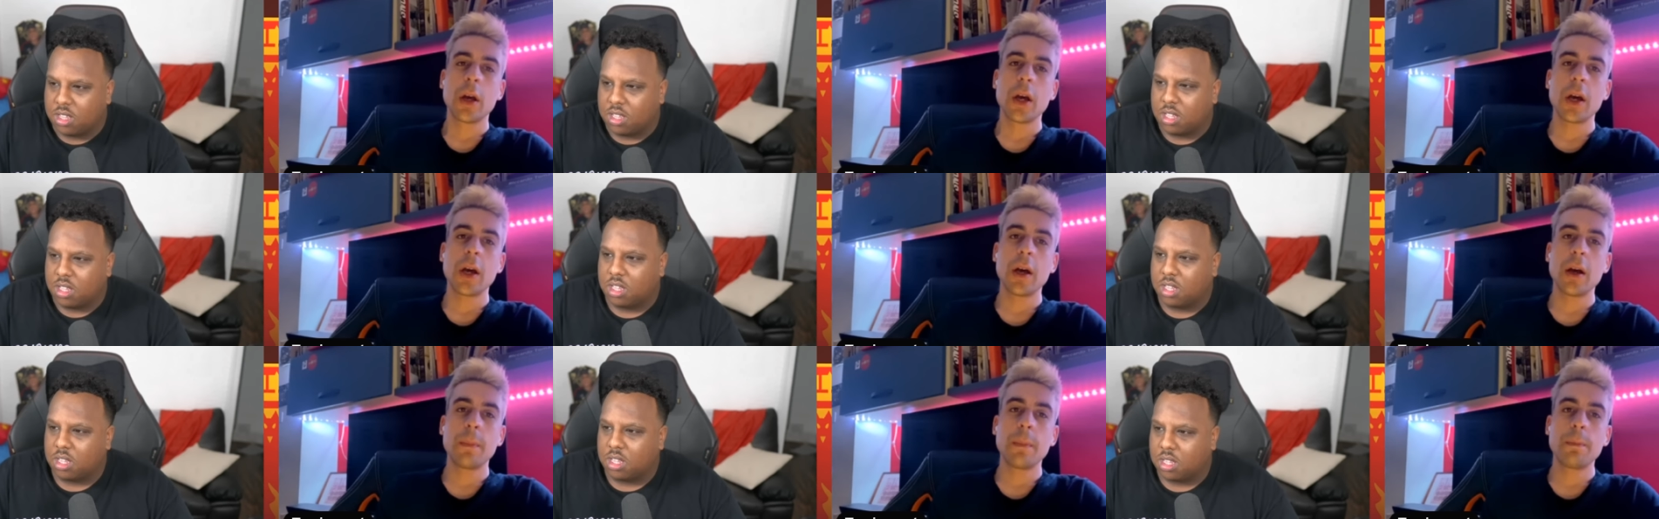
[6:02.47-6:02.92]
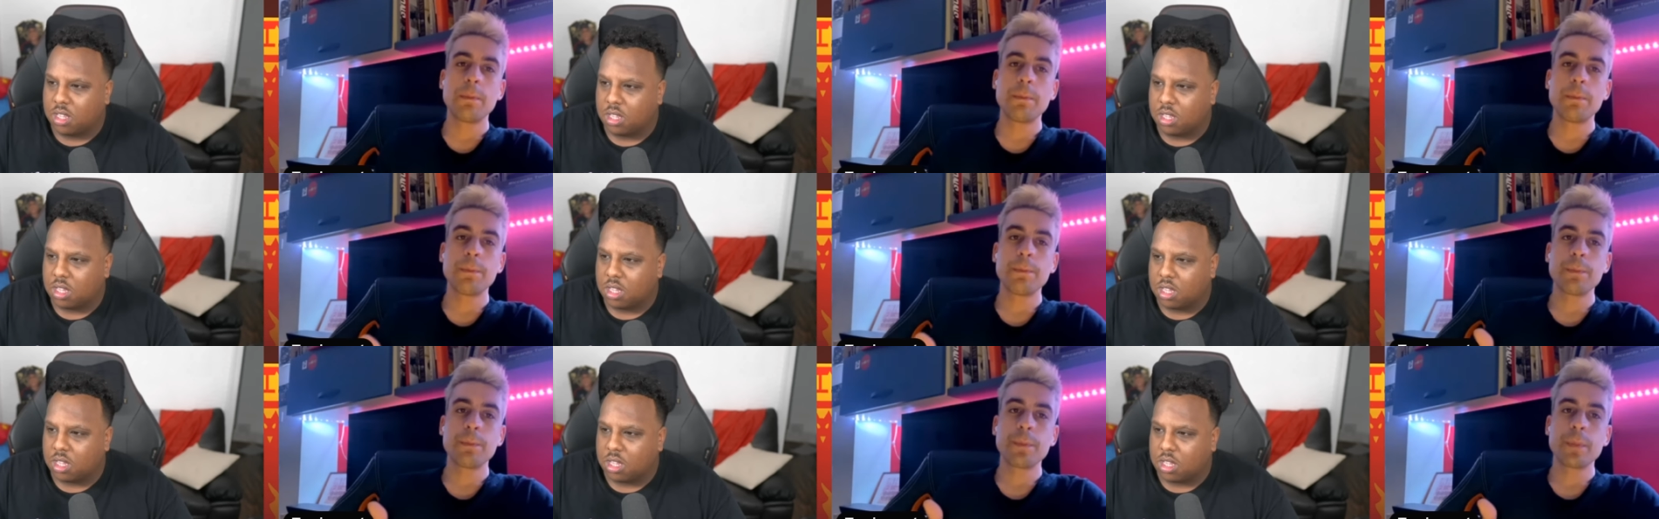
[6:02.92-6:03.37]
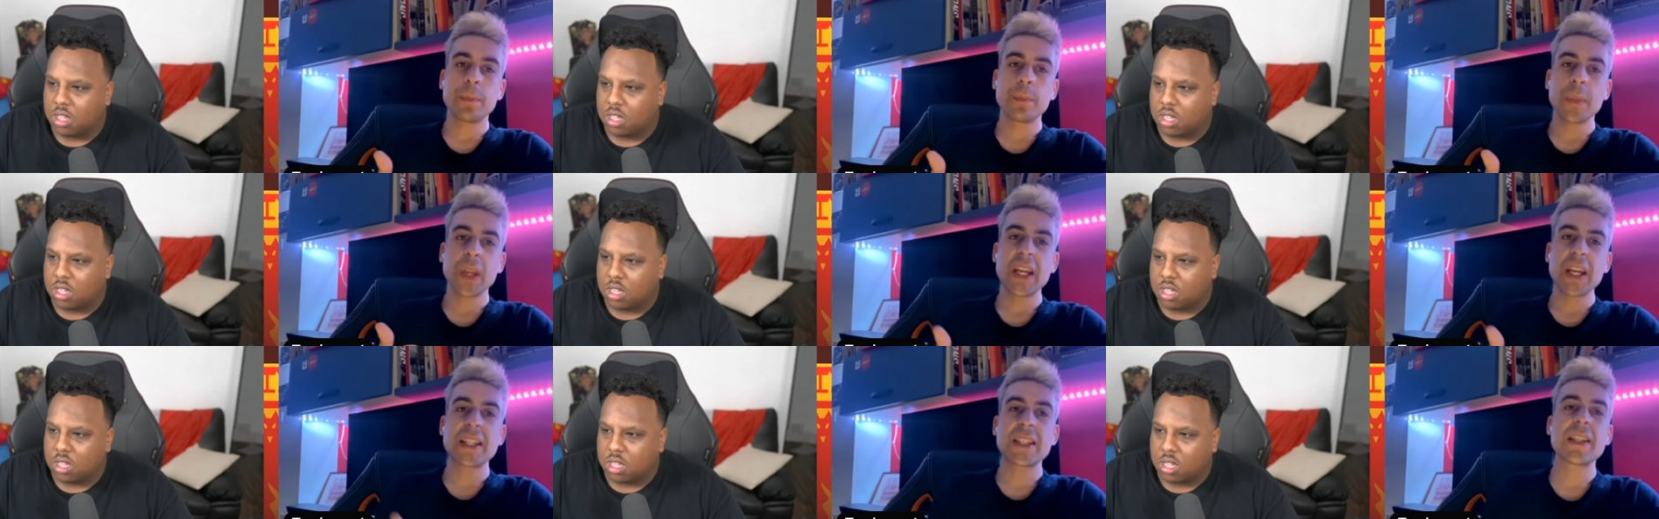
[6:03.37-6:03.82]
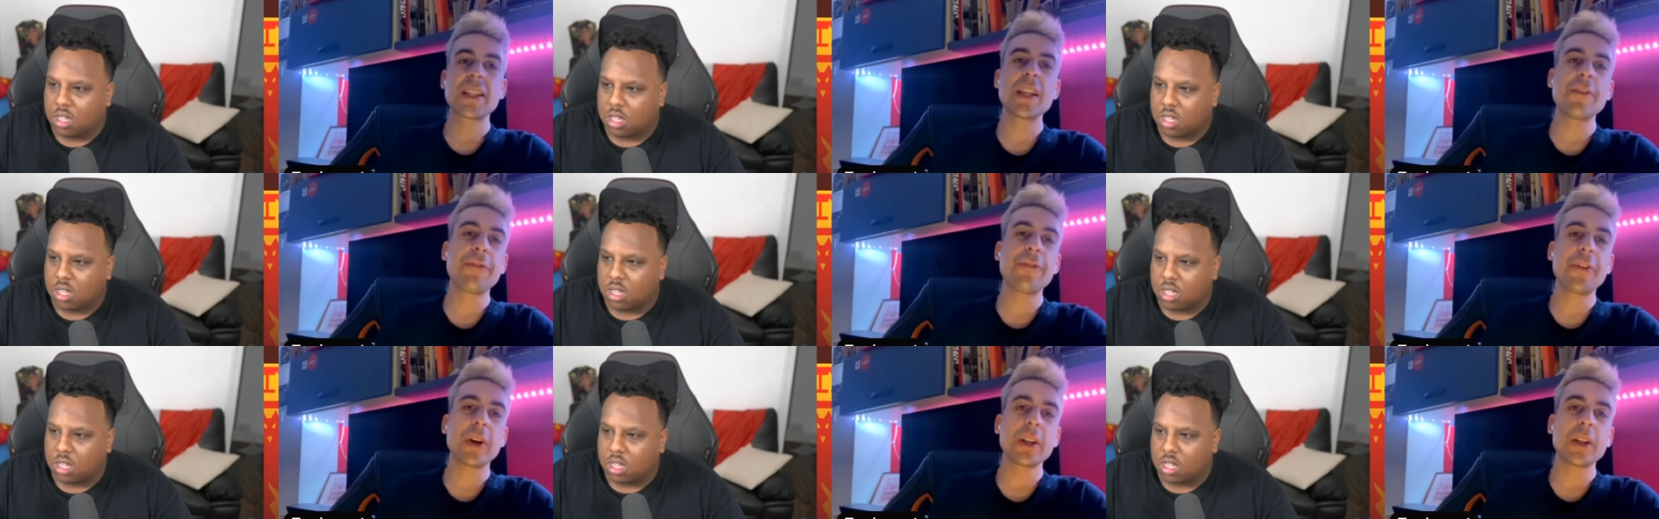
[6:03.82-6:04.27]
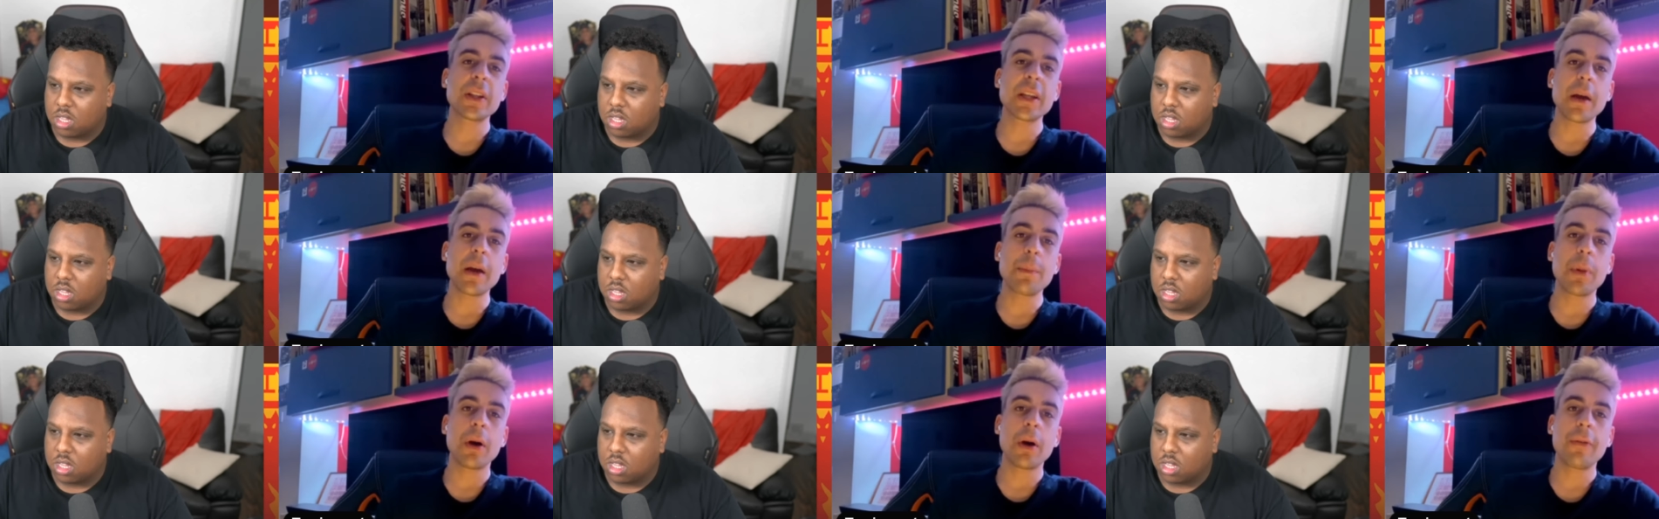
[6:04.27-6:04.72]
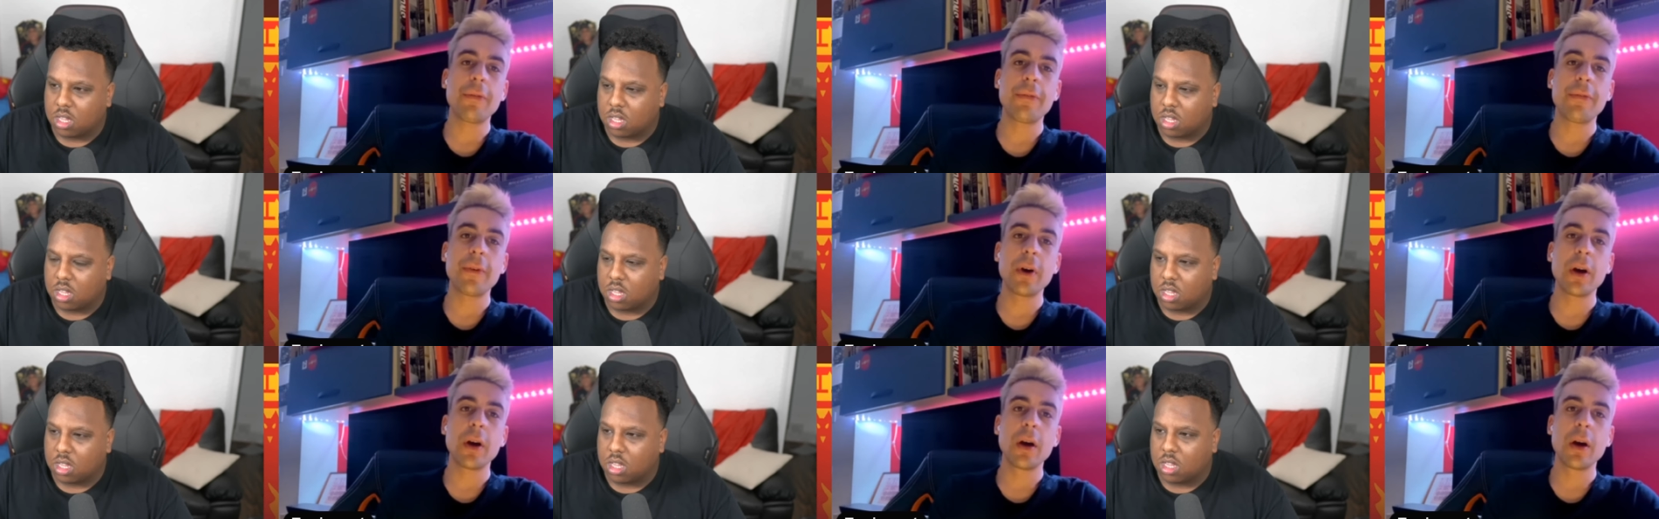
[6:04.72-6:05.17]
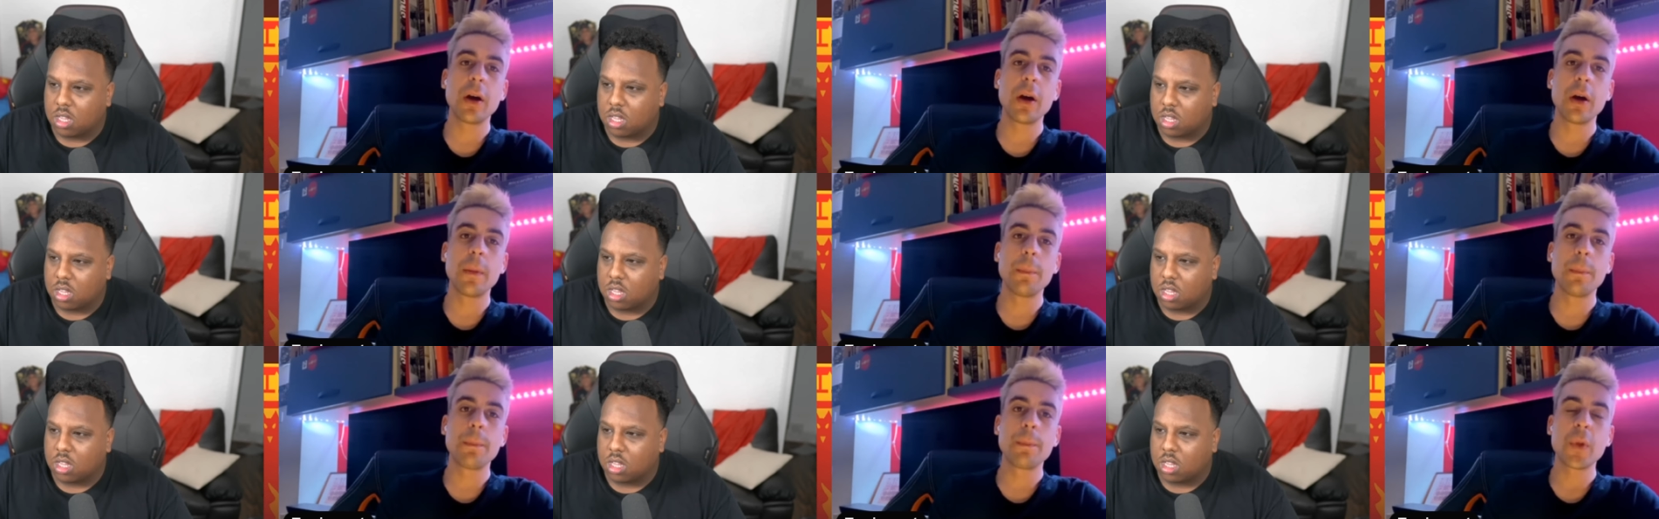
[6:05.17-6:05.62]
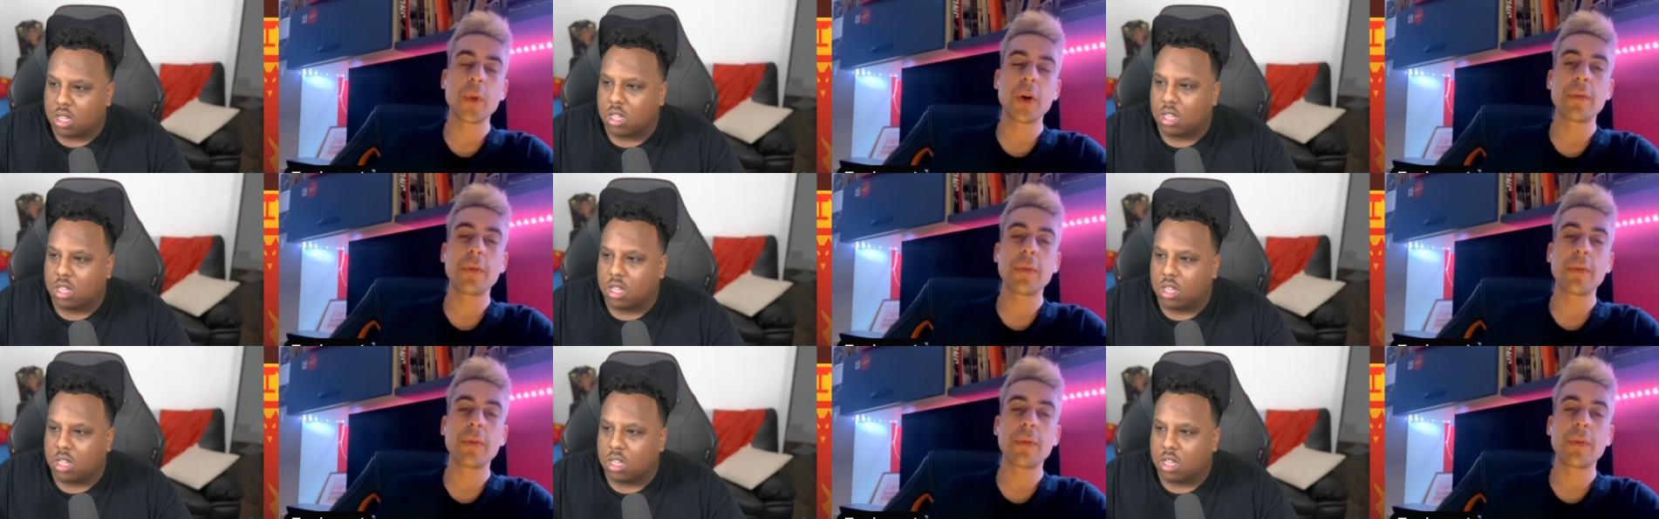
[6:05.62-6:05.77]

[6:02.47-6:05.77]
Speaker 1: Um, it's a different type of um,